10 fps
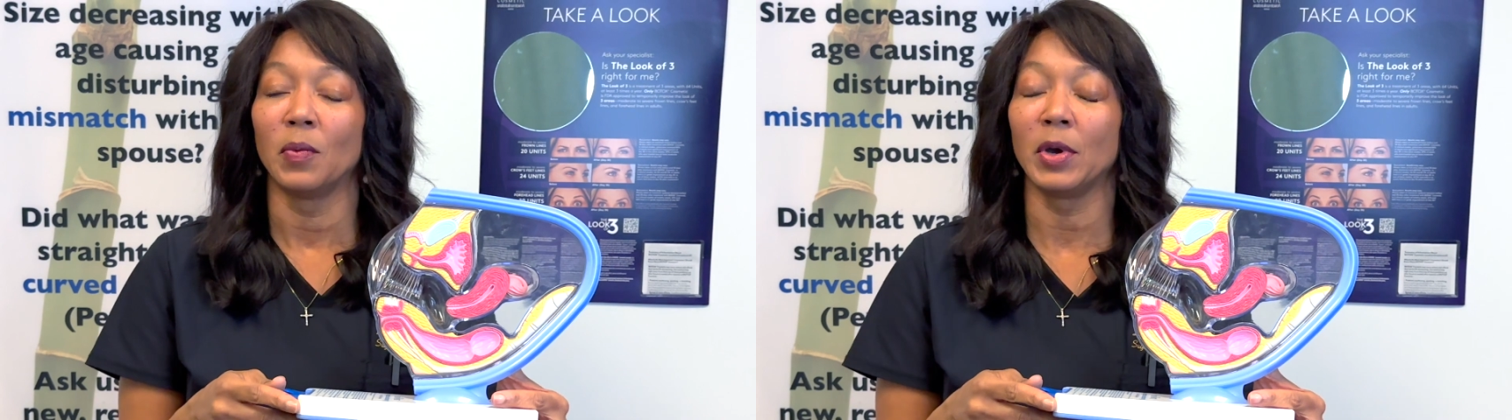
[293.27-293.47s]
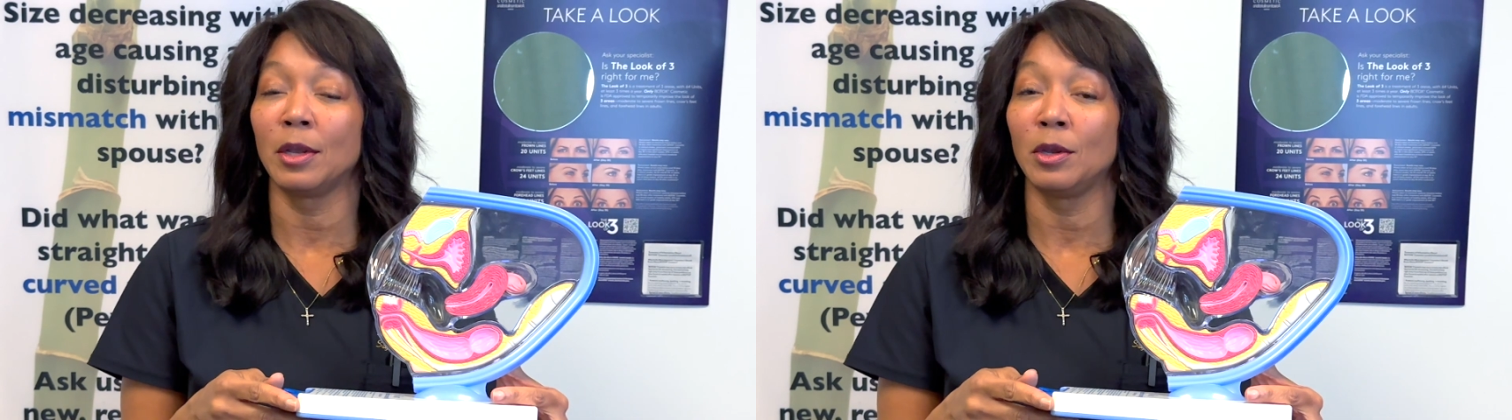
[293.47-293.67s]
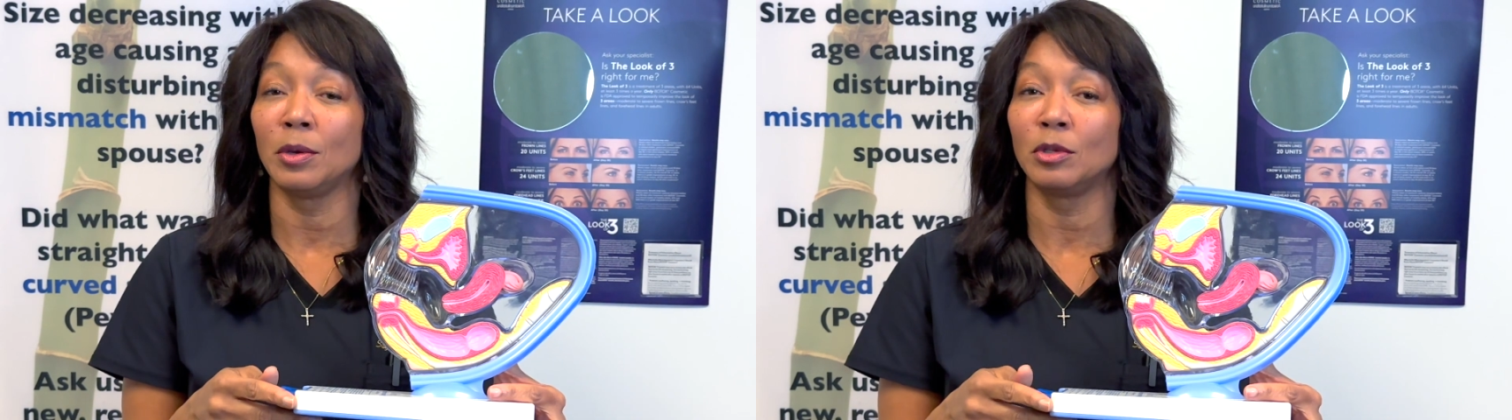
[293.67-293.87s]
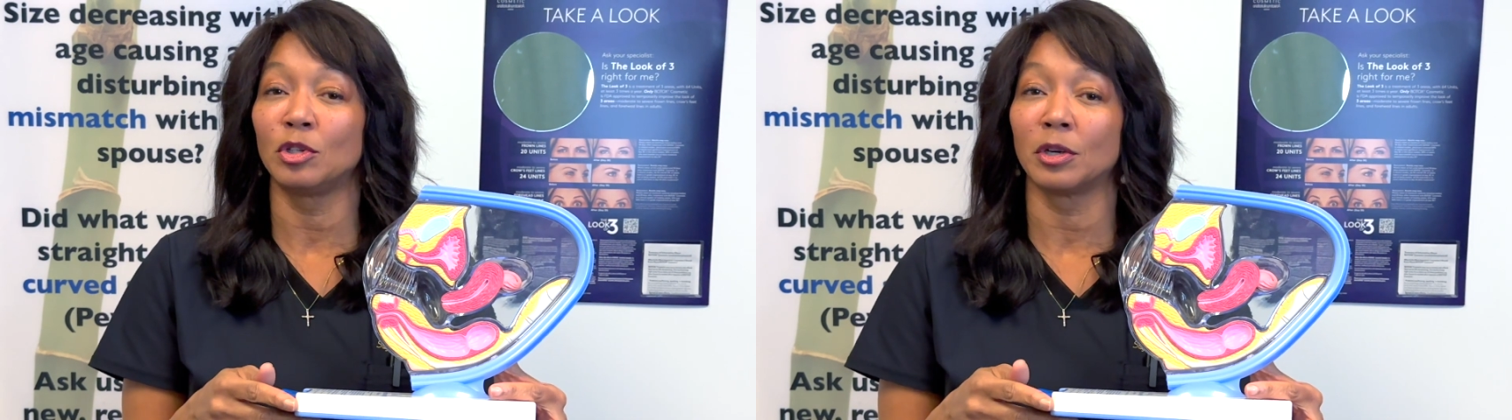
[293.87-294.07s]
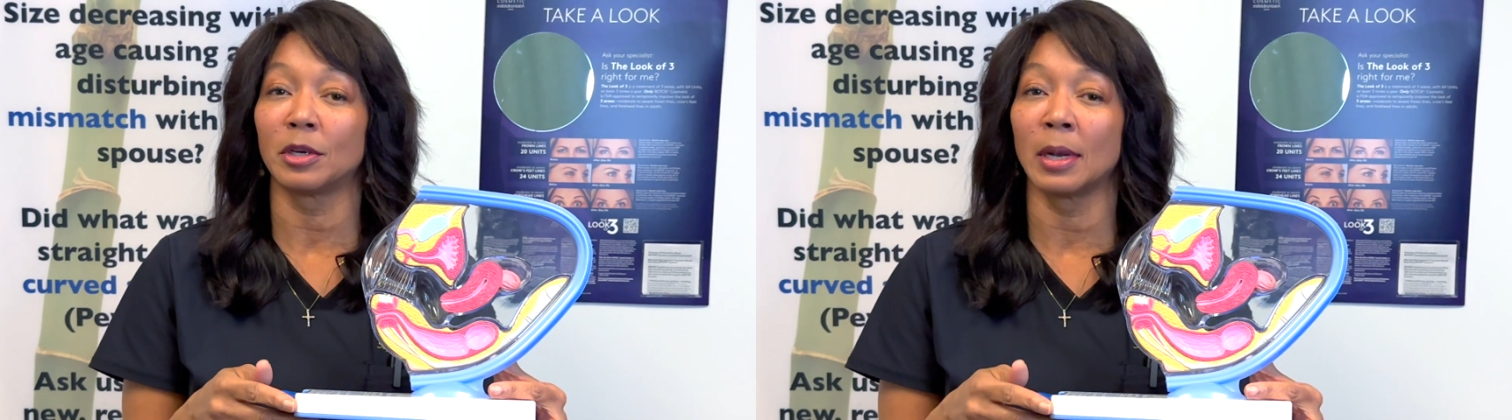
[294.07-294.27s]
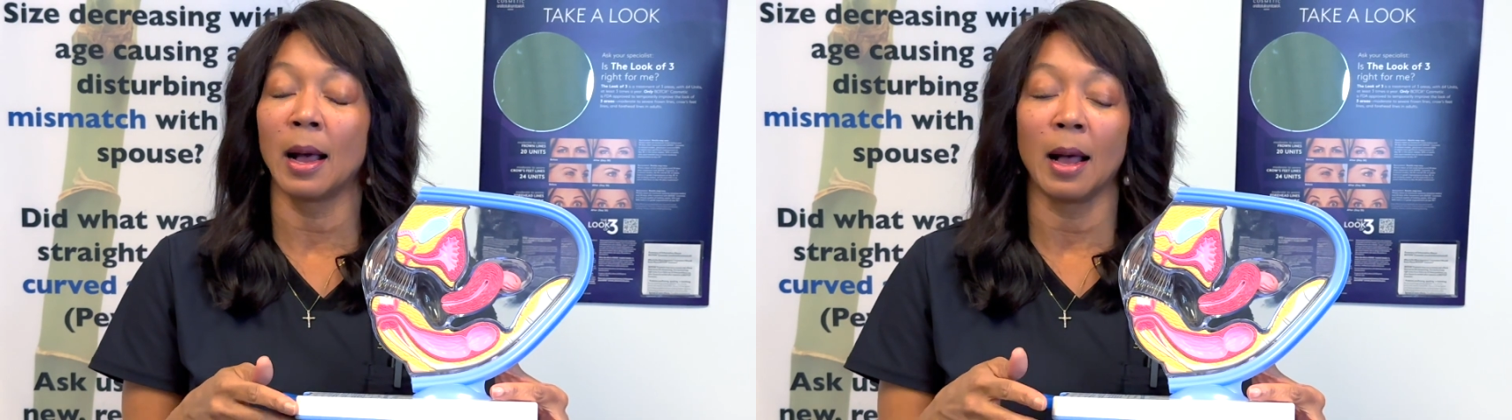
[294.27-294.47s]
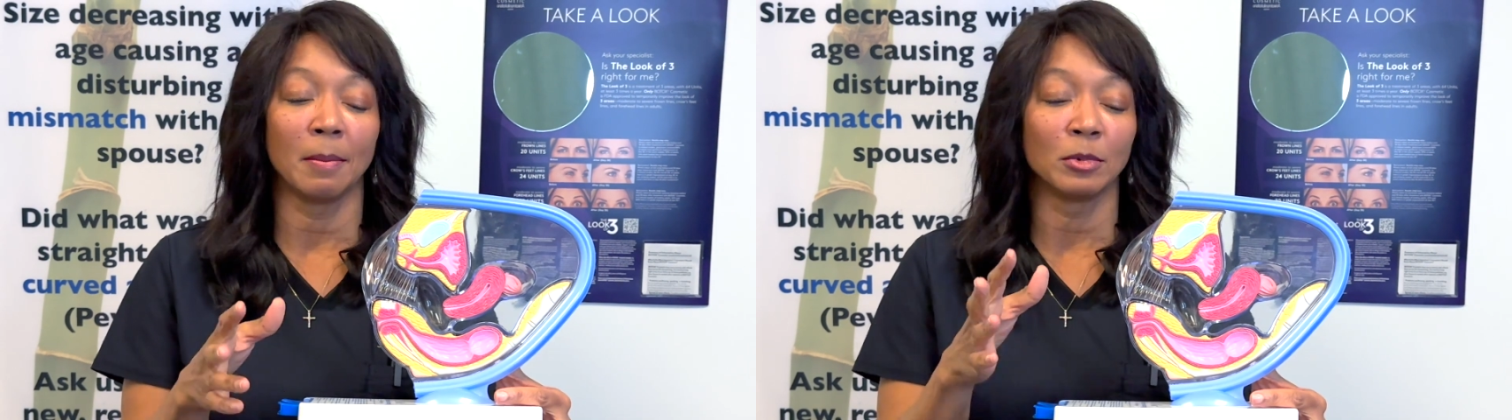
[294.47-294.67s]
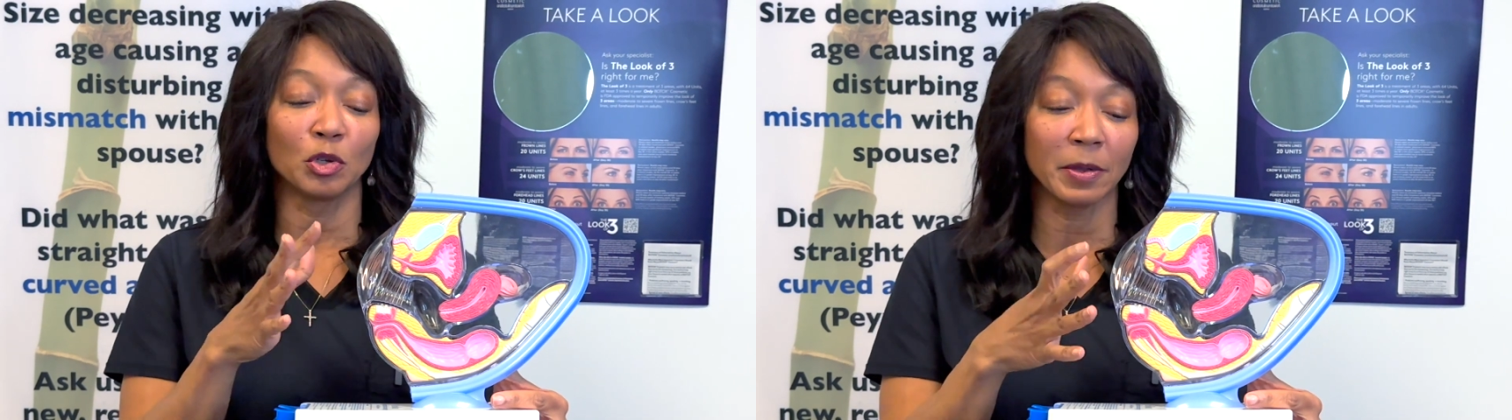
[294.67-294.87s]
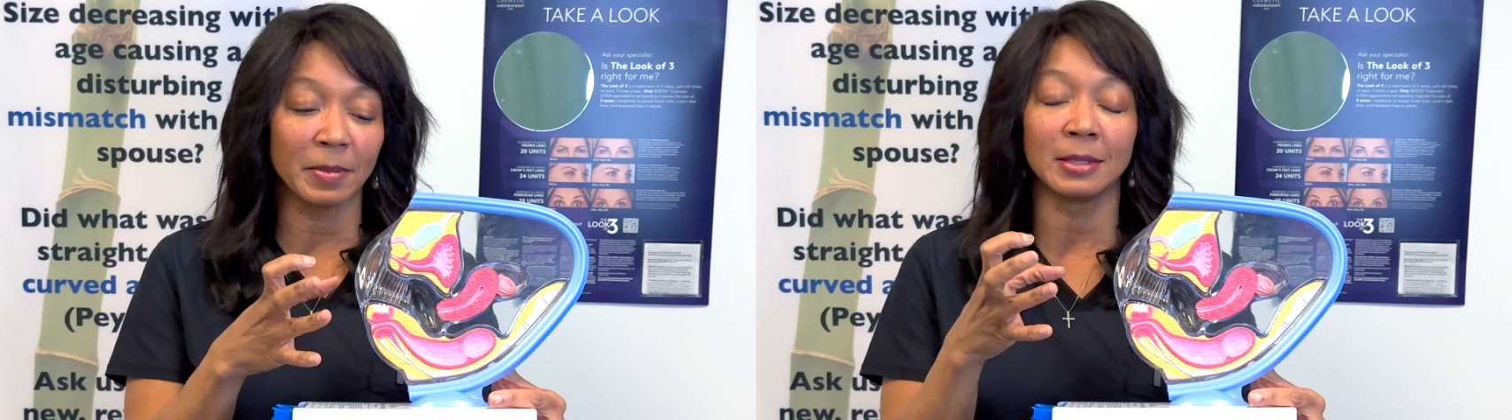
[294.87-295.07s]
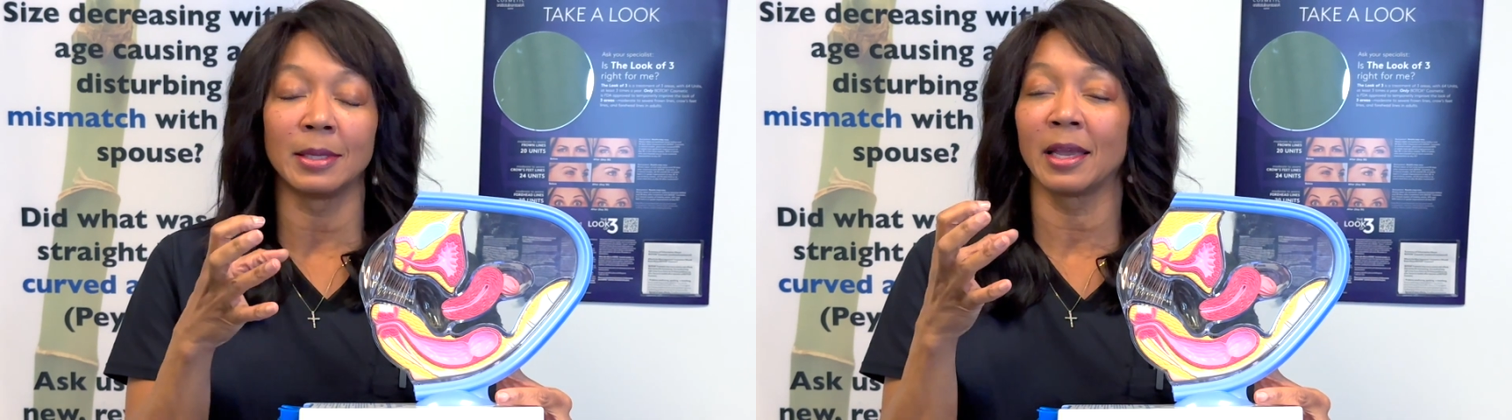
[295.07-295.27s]
We can do certain
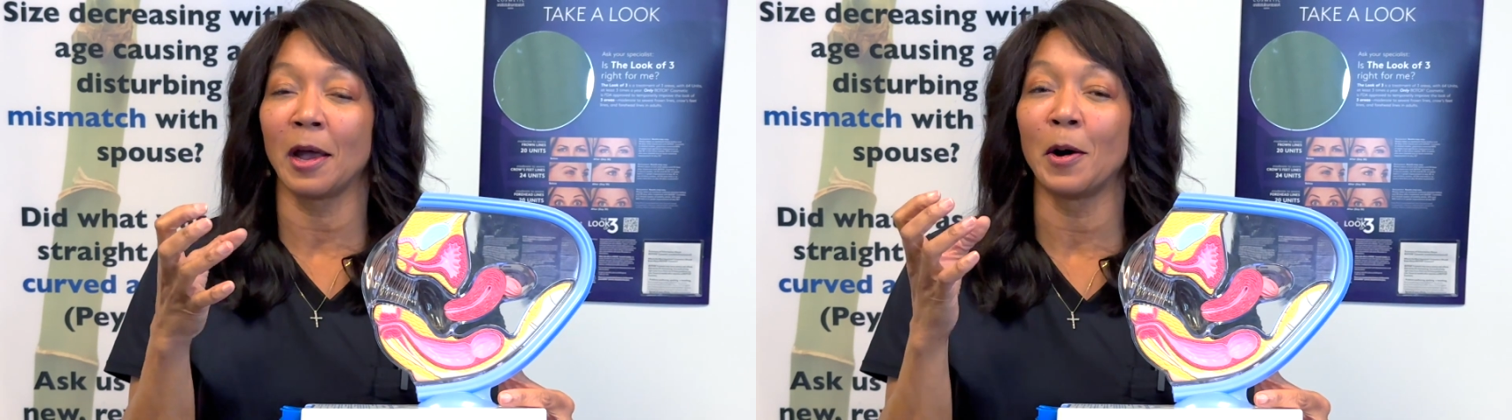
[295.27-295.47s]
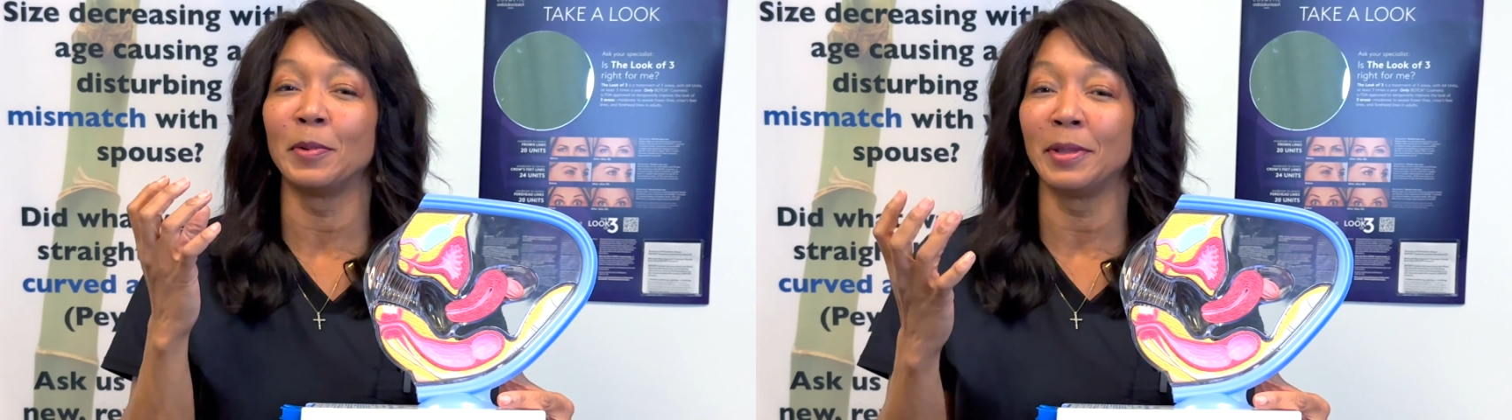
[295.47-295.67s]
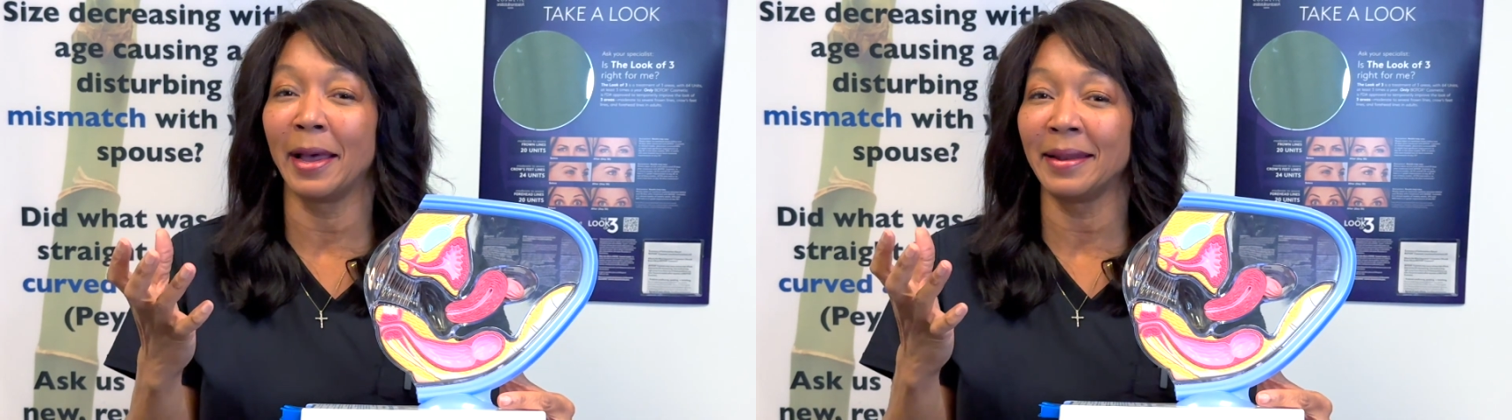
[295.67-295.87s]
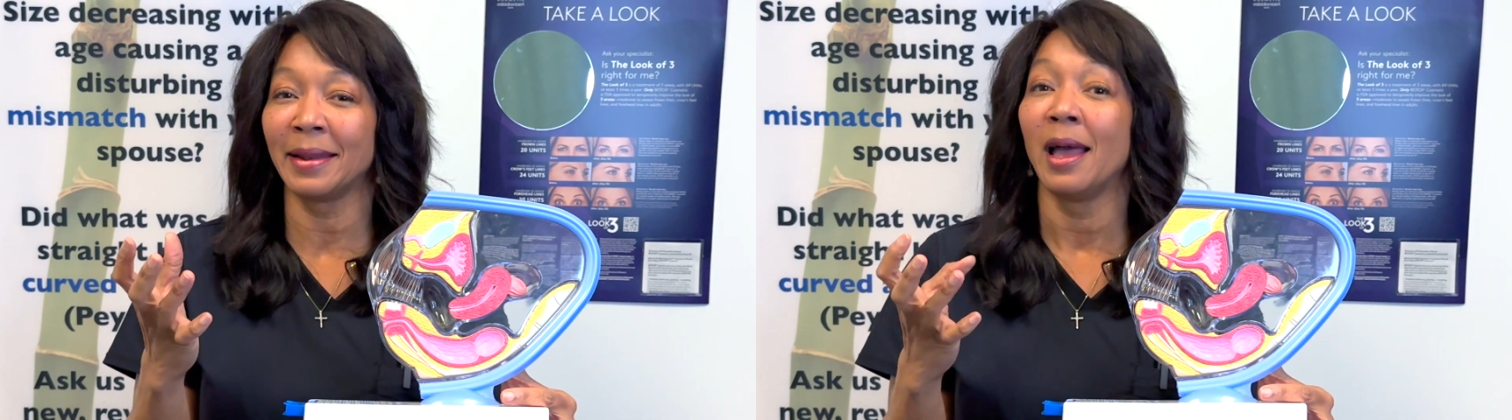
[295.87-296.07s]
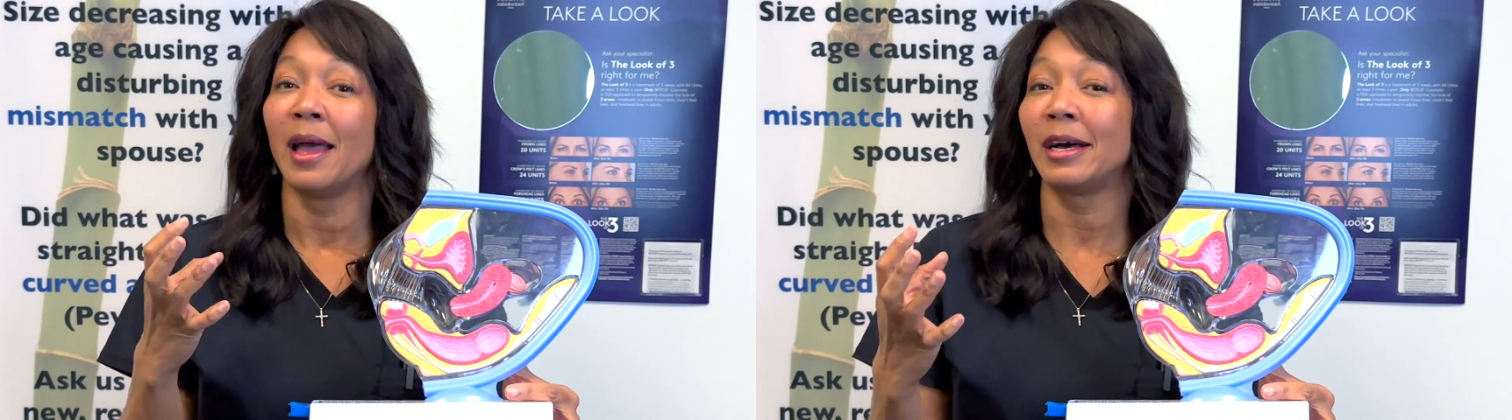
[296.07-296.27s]
treatments that can help help lighten